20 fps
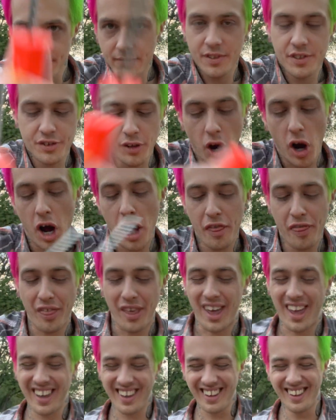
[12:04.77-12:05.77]
saw
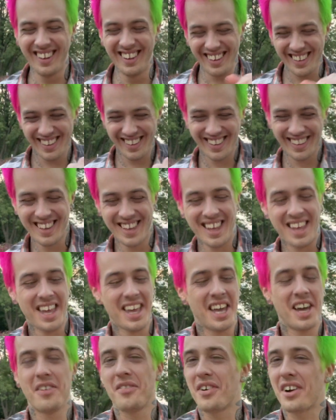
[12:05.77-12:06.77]
thing
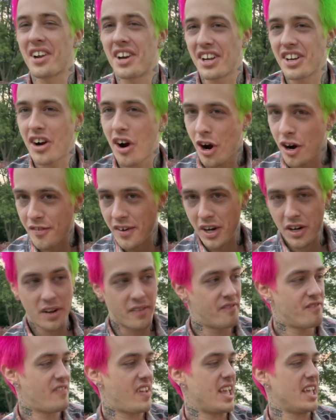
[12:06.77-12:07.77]
and we're gonna carve out a
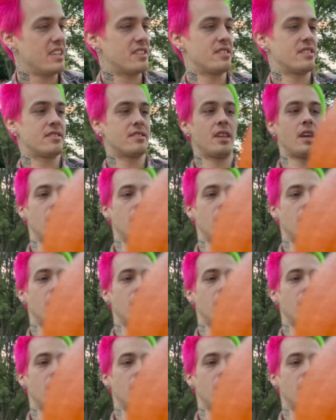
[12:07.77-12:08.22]
face.